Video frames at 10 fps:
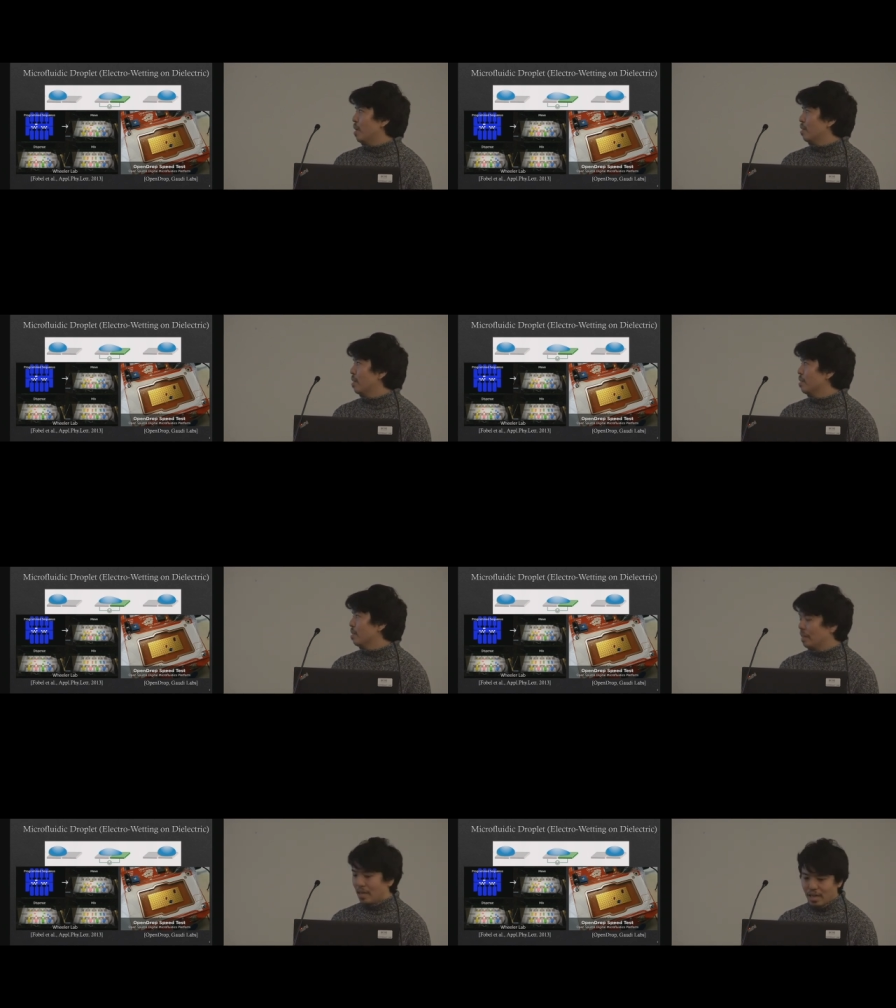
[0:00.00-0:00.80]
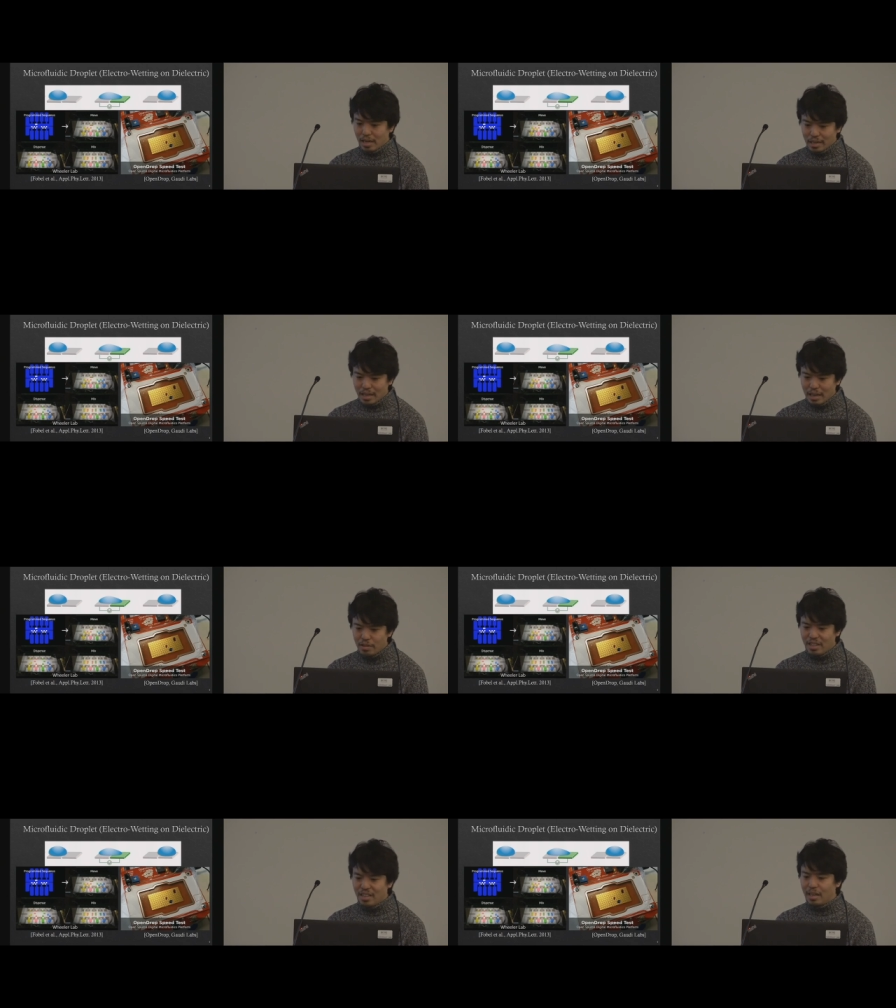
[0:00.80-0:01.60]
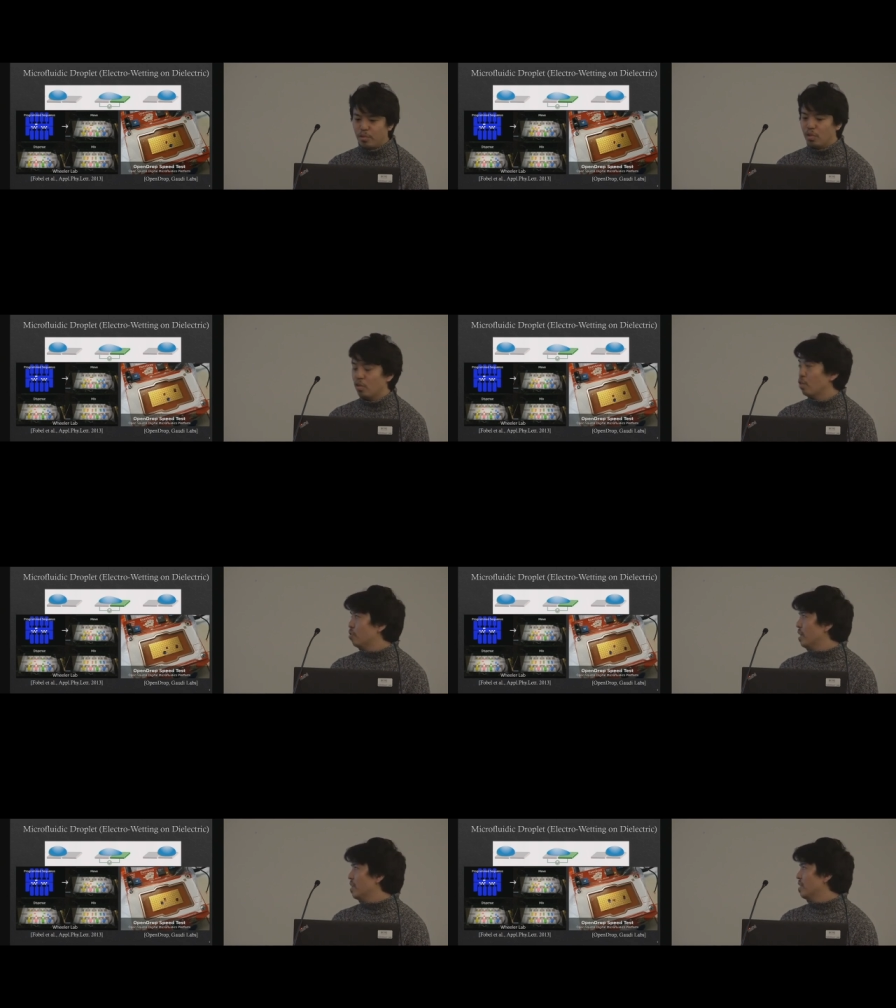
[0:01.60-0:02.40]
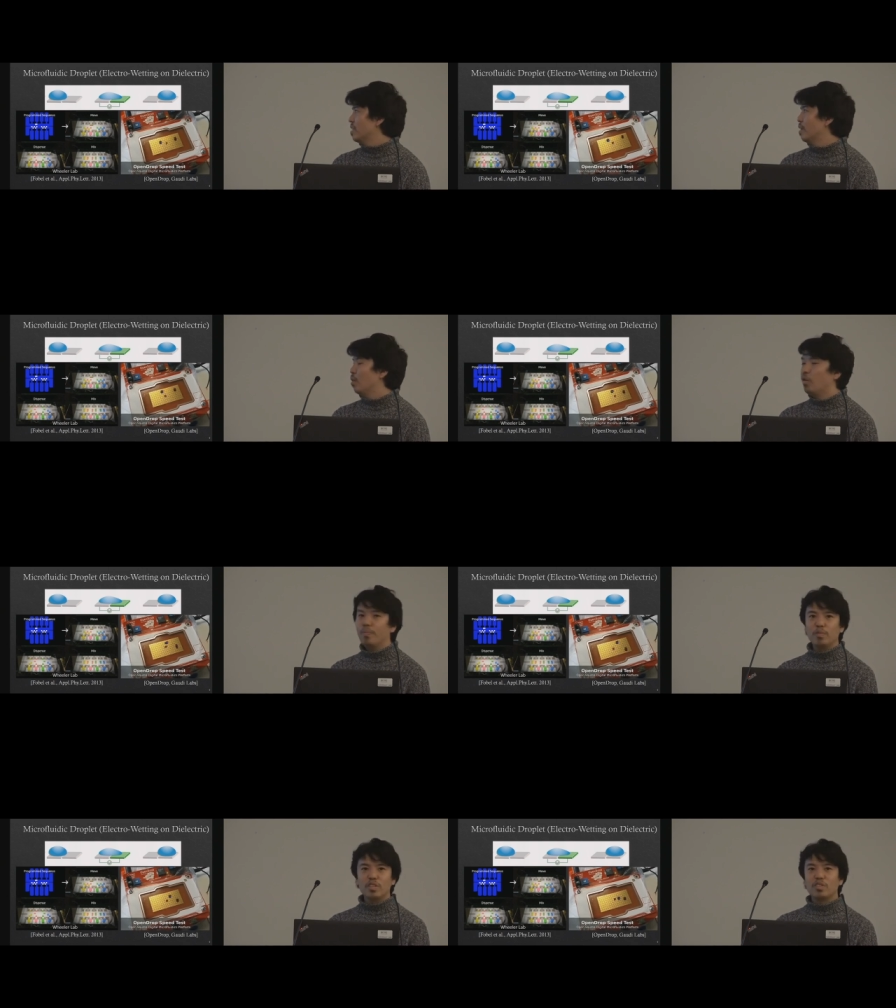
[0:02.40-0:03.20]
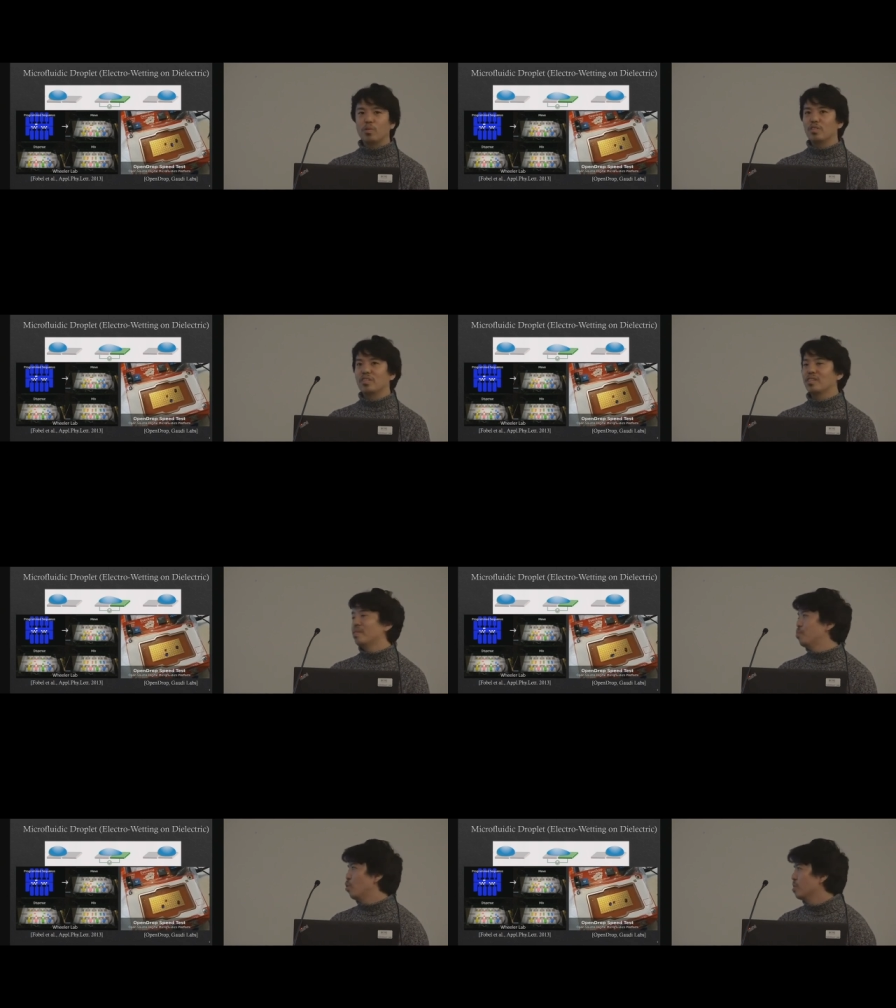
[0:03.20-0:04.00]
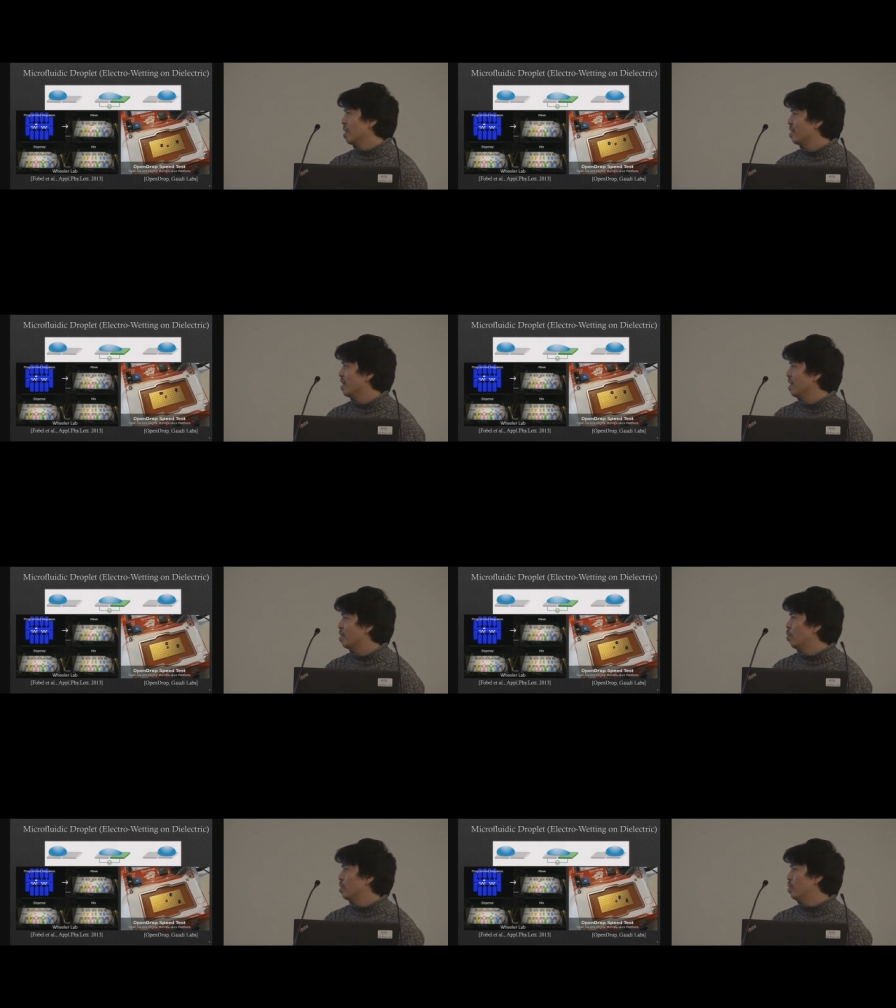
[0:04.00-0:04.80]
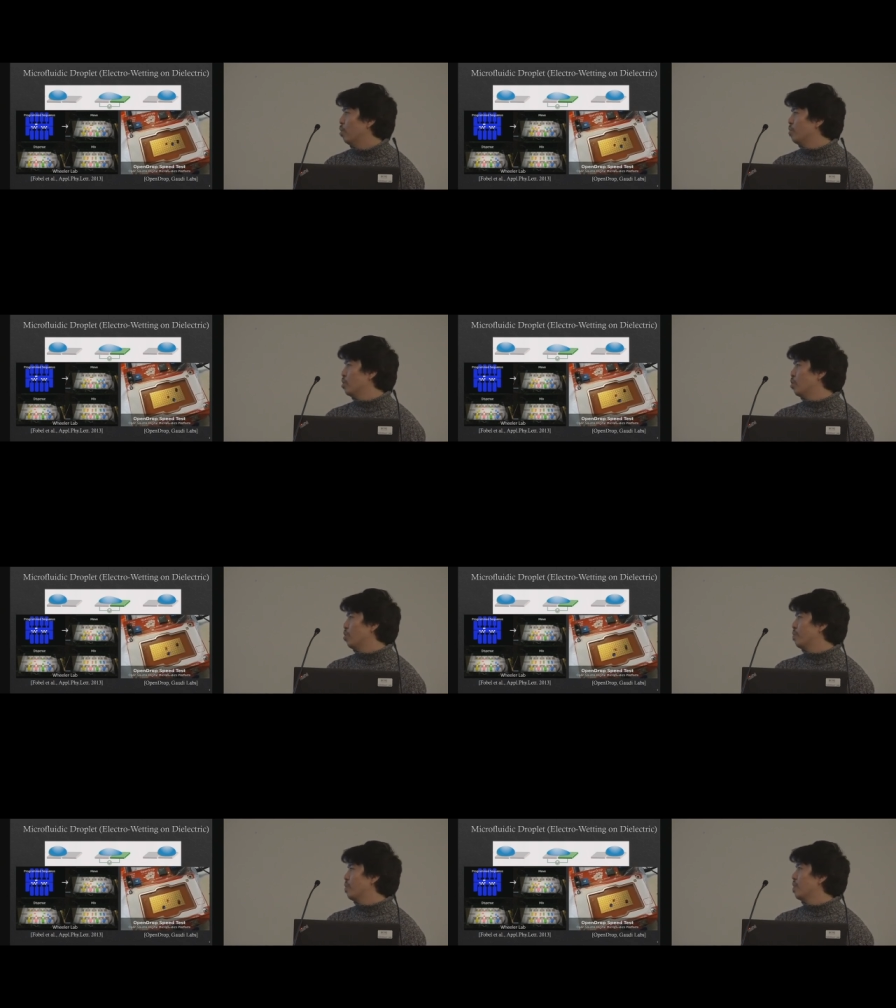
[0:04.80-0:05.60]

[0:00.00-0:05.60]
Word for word: But Gaudi Lab created an open source project kit called OpenDrop,